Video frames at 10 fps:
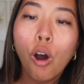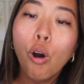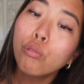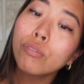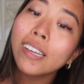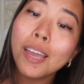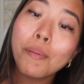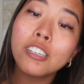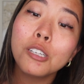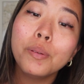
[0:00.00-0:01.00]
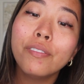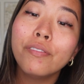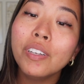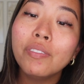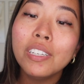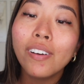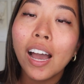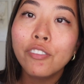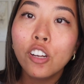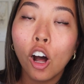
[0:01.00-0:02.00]
only came out to be
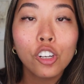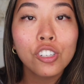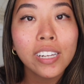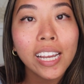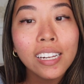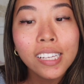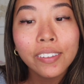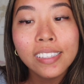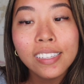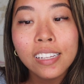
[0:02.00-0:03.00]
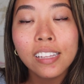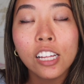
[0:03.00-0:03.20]
$55.87.